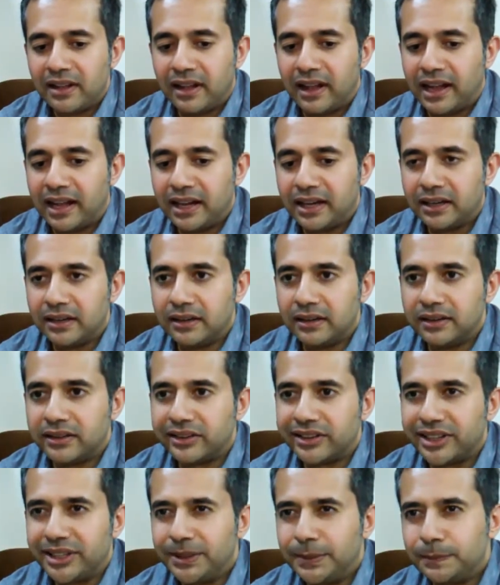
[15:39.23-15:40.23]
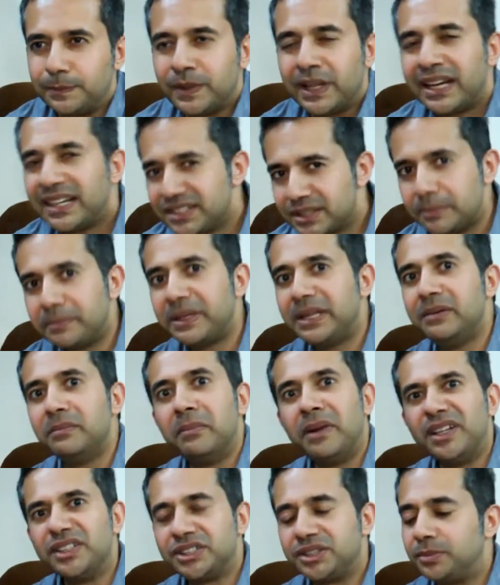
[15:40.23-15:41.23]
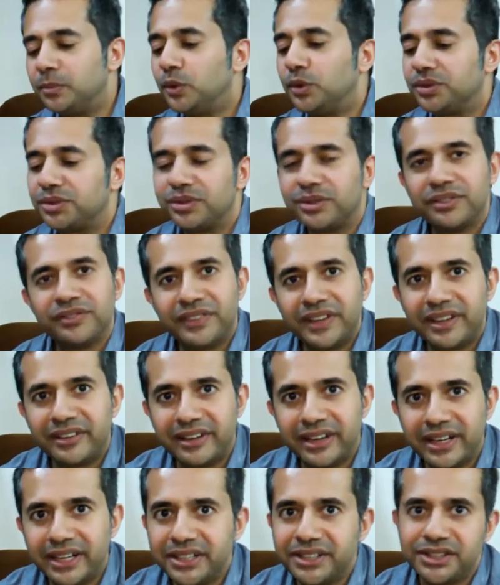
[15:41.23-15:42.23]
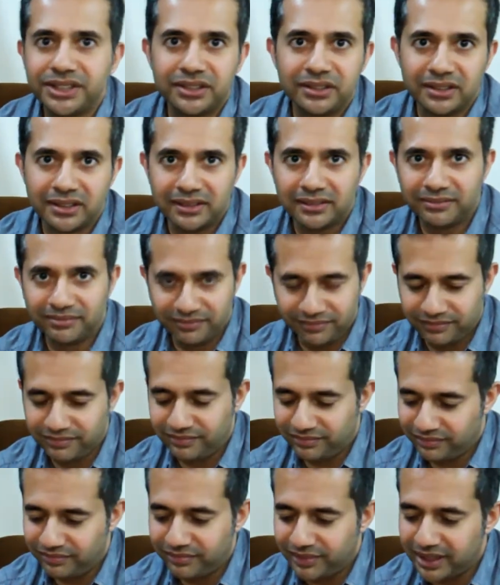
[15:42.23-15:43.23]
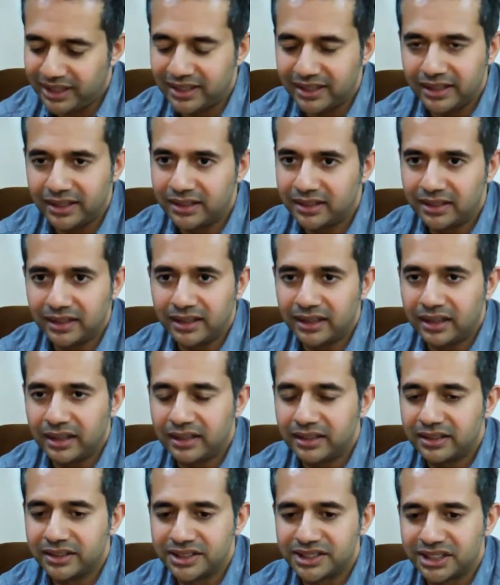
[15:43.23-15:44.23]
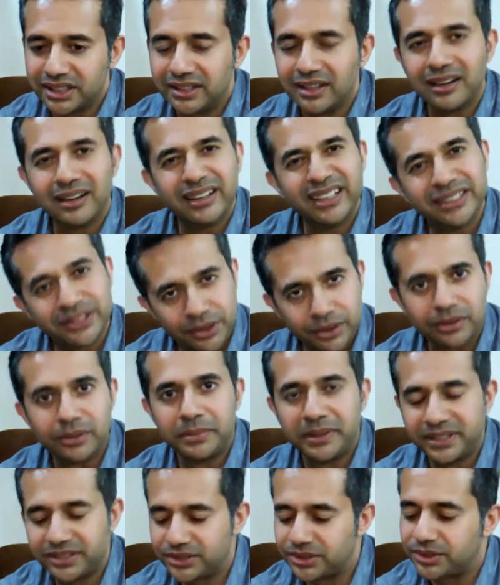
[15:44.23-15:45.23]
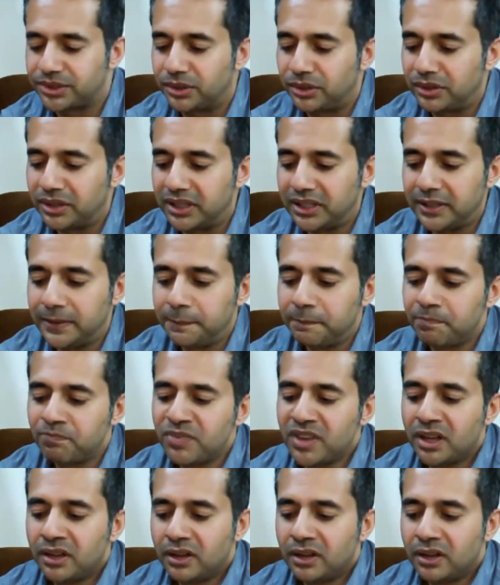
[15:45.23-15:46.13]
and there hasn't been much more sort of variation in the cigar. It's got a bit stronger.